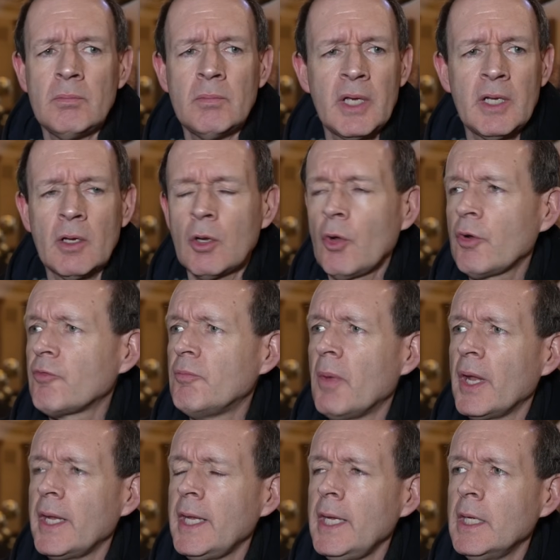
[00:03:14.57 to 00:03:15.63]
made a lot of
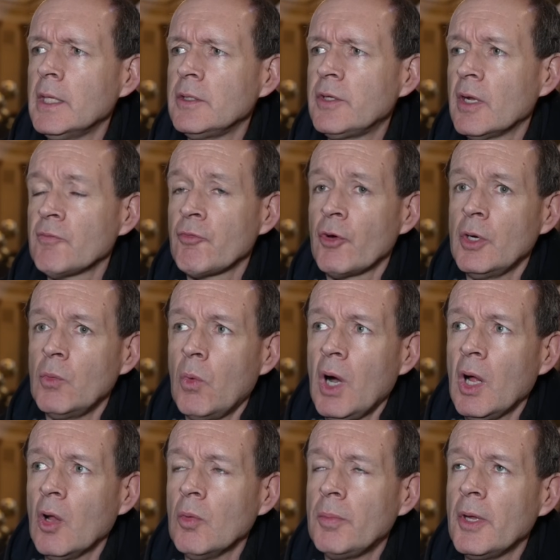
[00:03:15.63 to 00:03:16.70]
money and done very
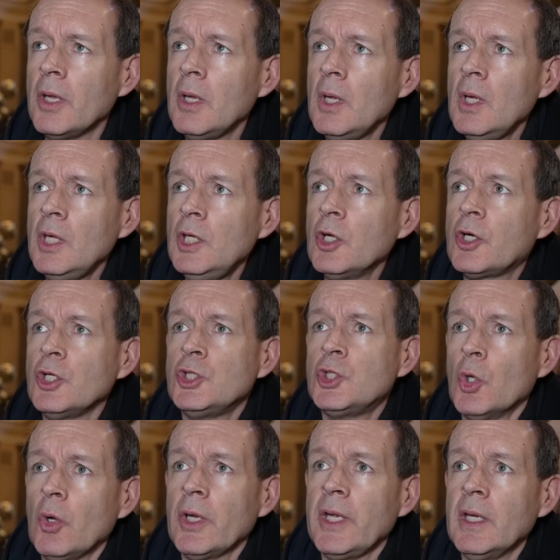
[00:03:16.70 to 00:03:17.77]
well. But you look at
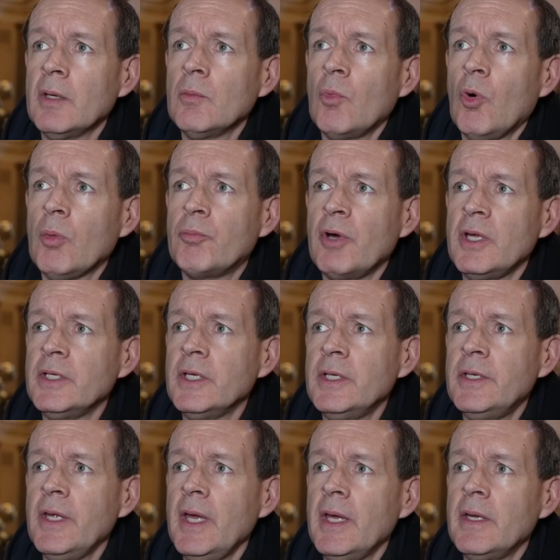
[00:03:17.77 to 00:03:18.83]
Johnny and what
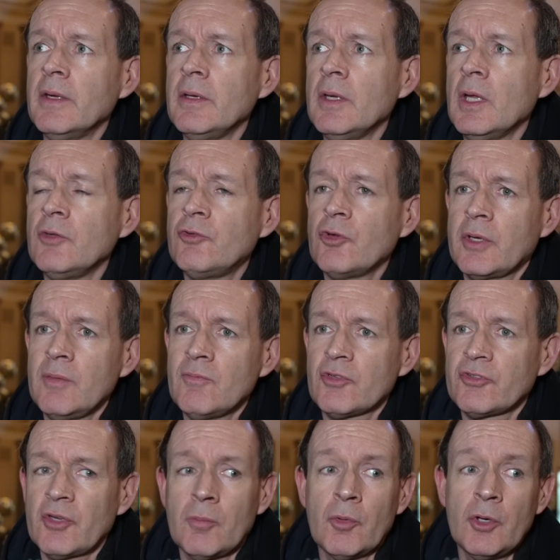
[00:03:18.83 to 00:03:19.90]
Brendan did, and, and took him for
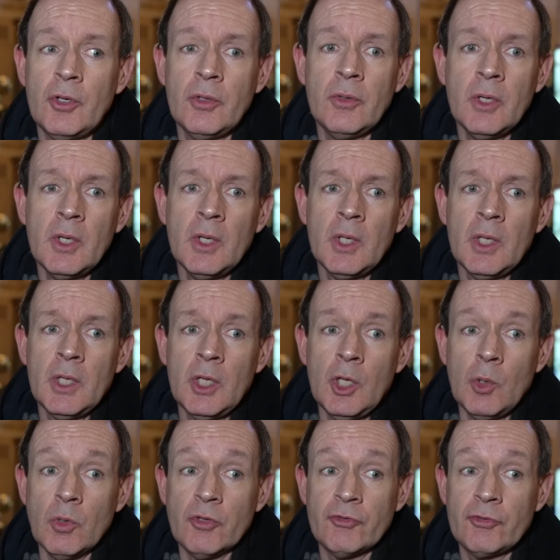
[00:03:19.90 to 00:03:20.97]
someone who.
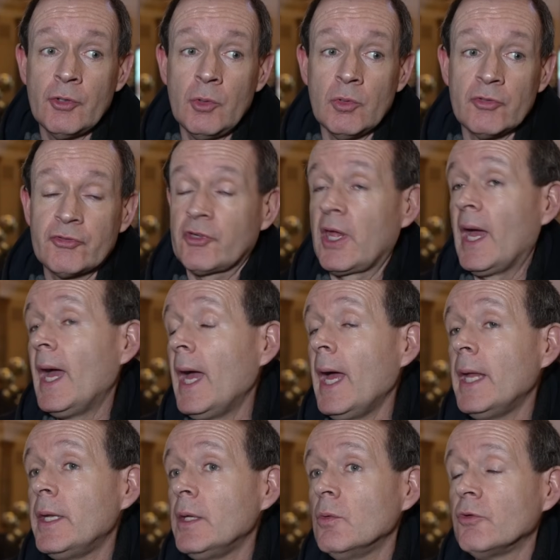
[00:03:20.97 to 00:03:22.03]
Who was who was
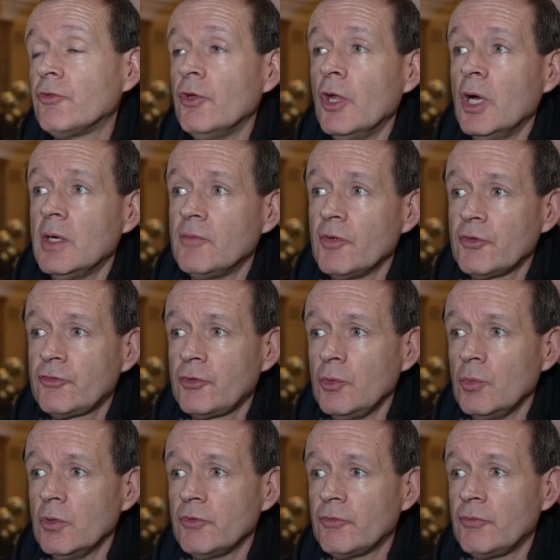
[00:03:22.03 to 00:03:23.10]
scared, who was nervous,
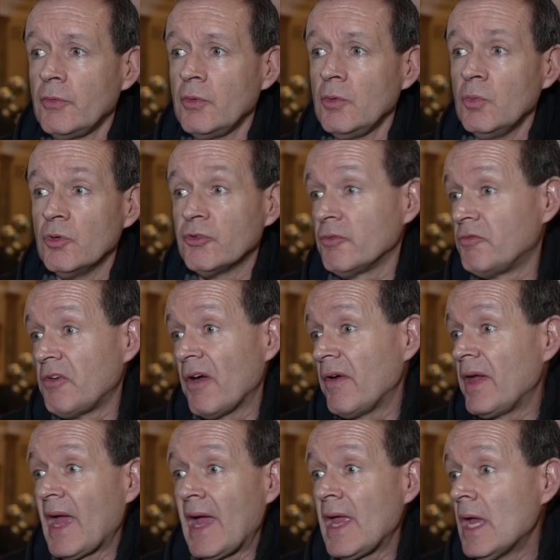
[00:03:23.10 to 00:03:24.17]
who was who was a
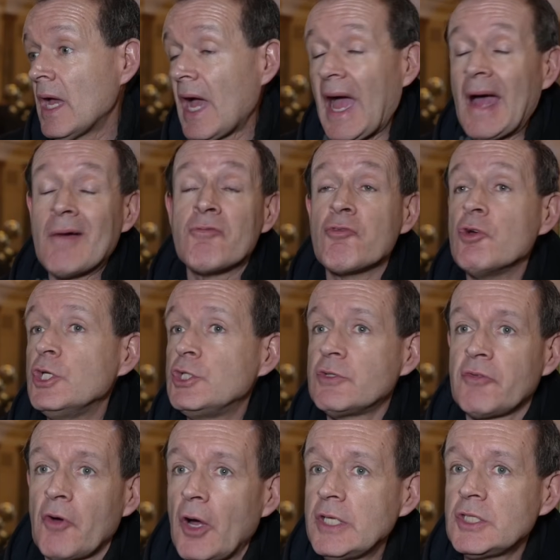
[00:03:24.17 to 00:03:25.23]
very a, average
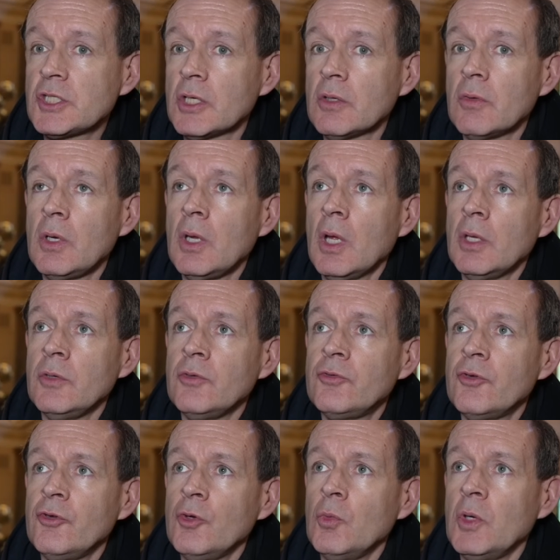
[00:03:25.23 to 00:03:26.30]
fighter, and, and
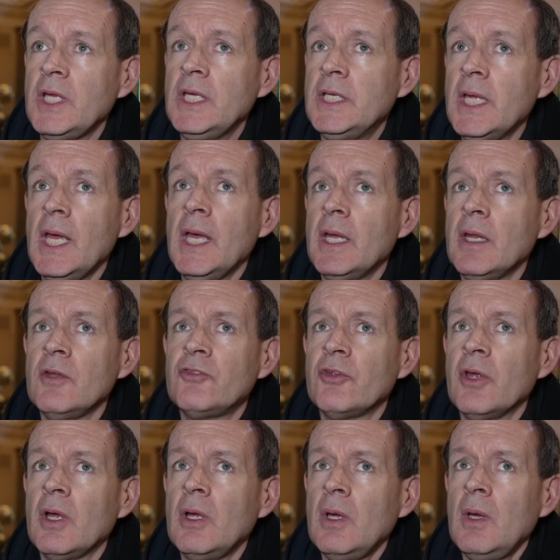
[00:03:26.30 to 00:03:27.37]
to do what he did, it's
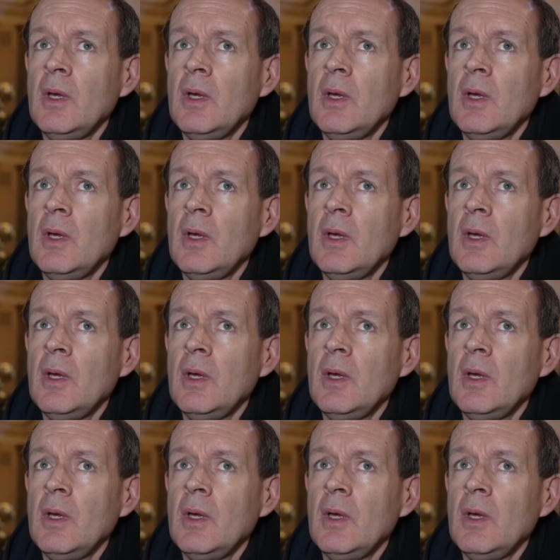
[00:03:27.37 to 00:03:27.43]
a